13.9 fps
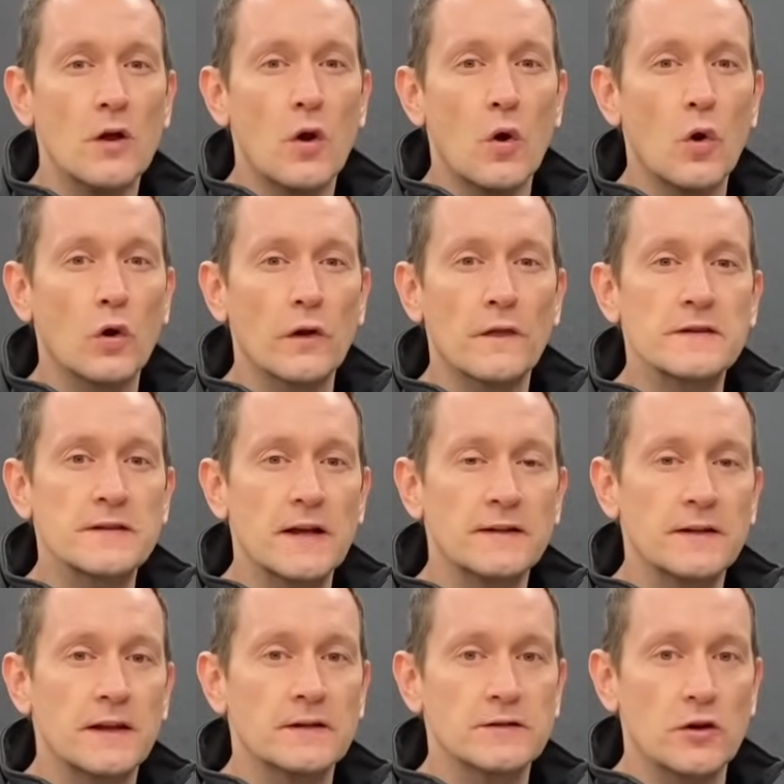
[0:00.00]
All of the
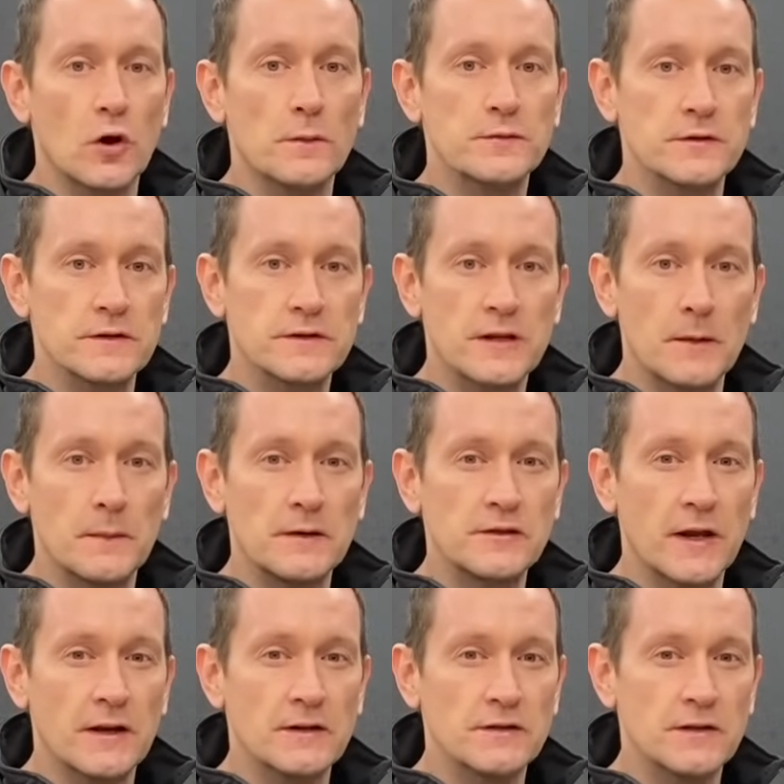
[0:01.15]
settings and options can be
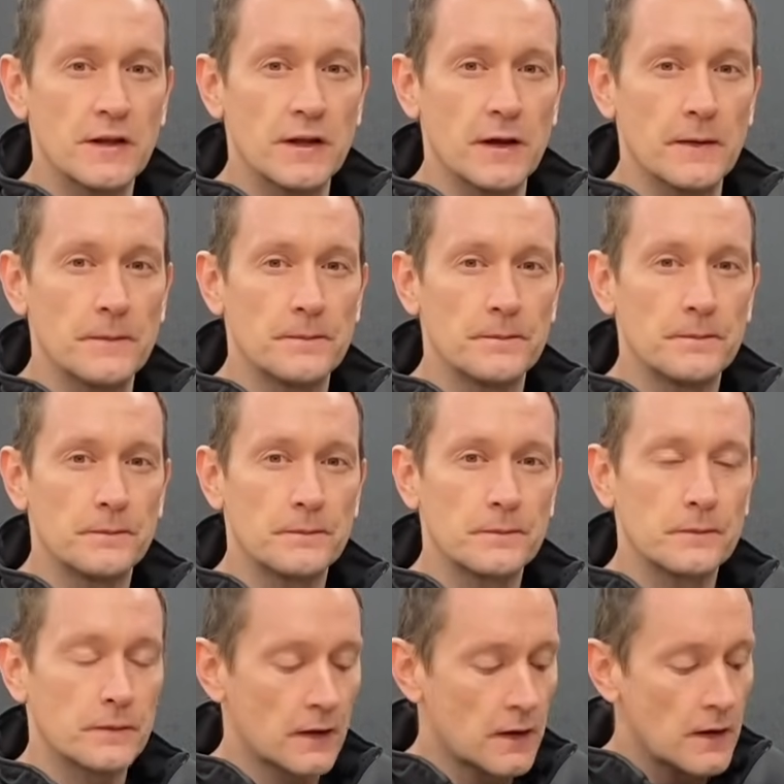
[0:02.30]
changed here.
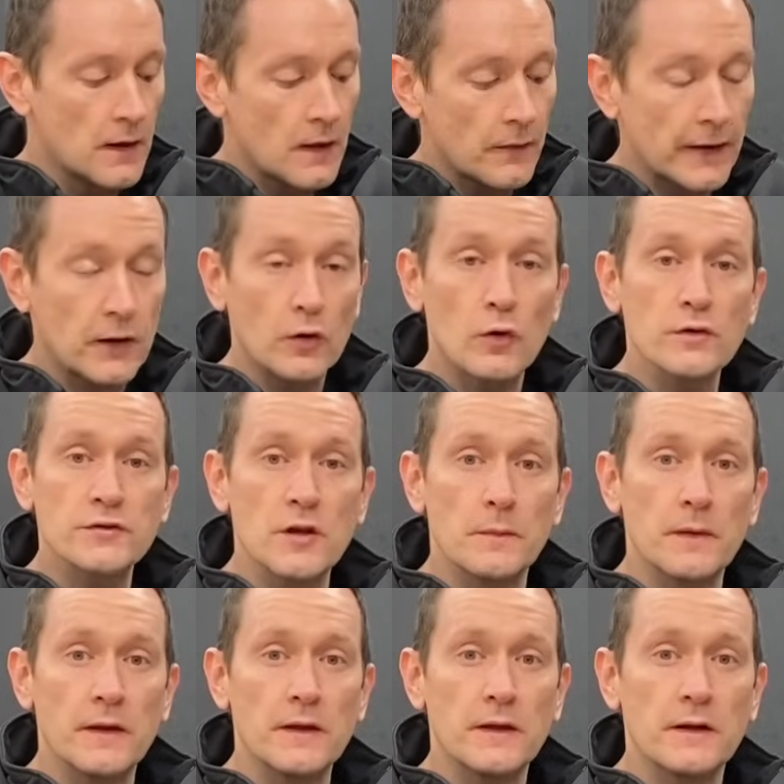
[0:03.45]
They can also
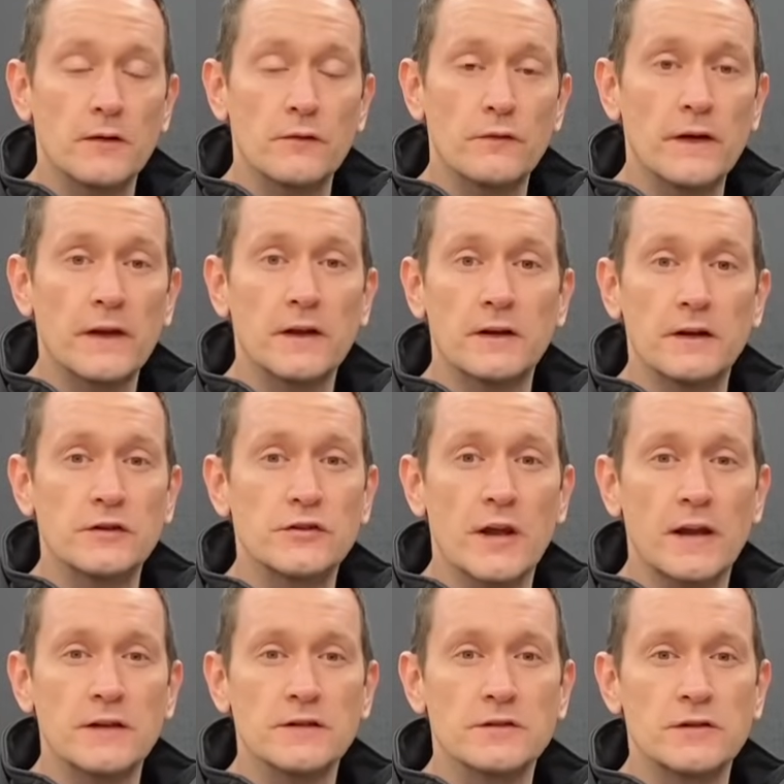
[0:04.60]
be configured and
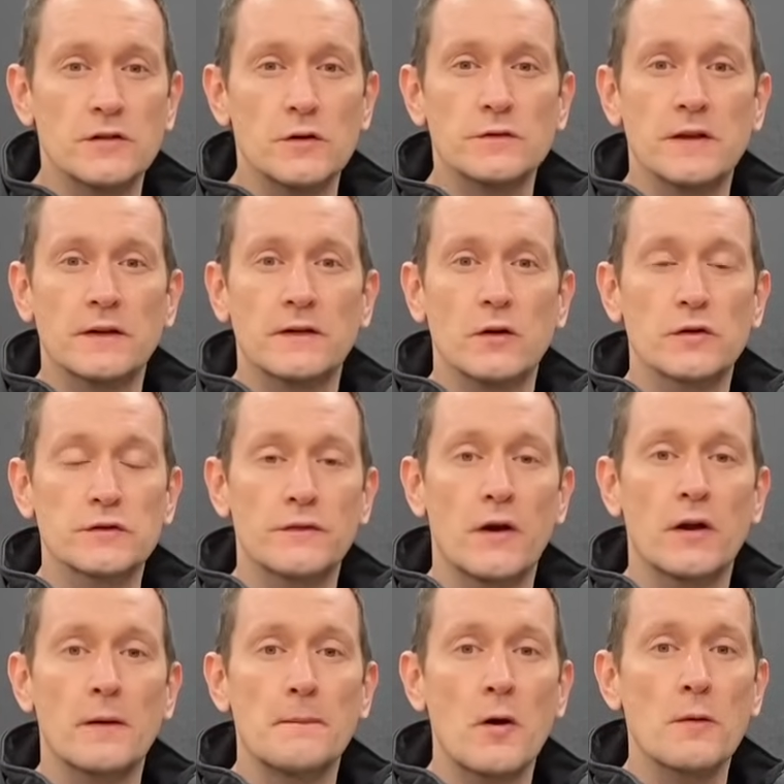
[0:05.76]
changed using the
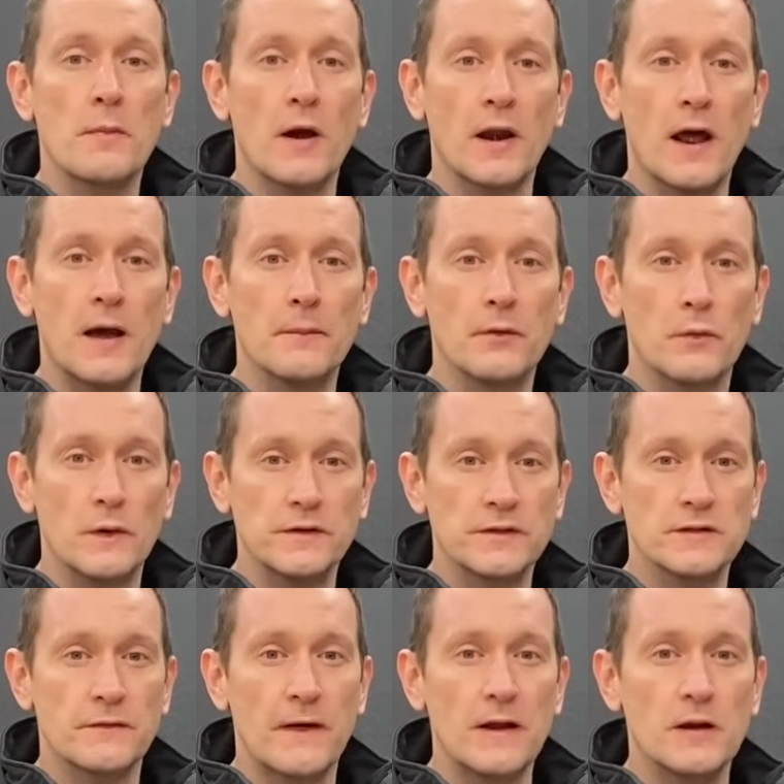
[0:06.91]
Husqvarna mobile app, which is
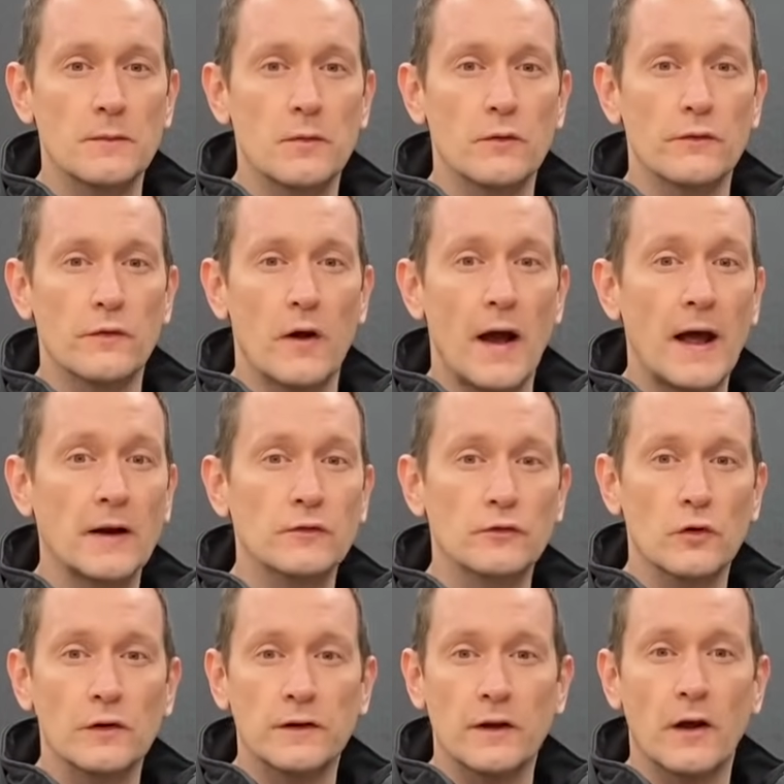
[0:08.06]
available for
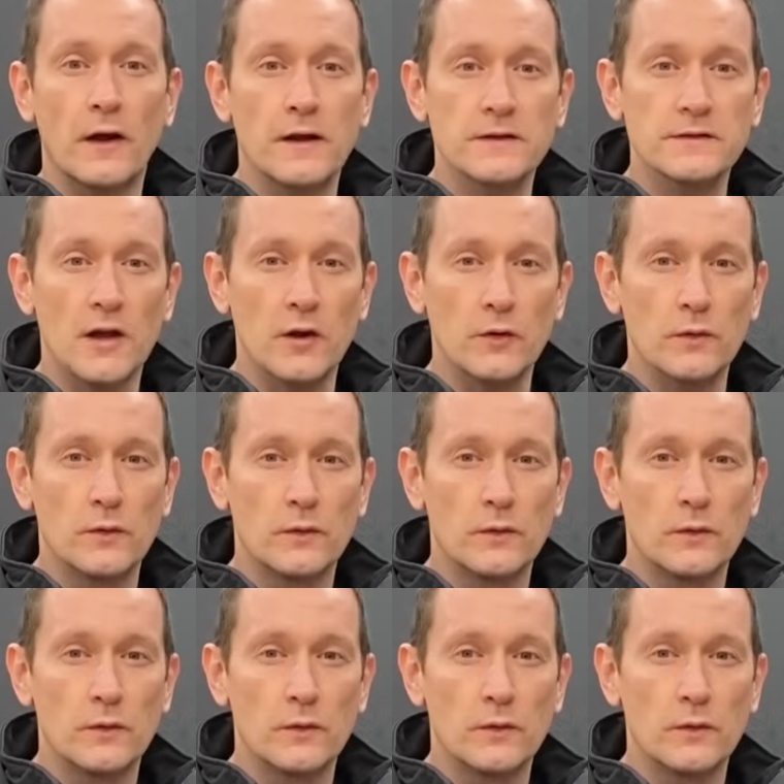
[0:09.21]
Android and ISO.